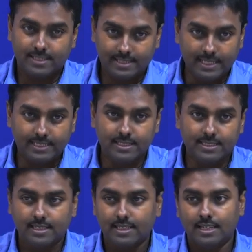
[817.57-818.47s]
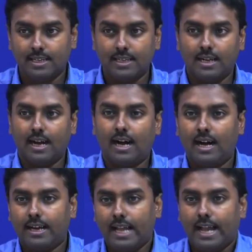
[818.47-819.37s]
stages
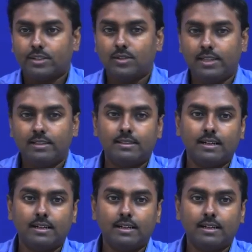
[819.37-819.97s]
are actually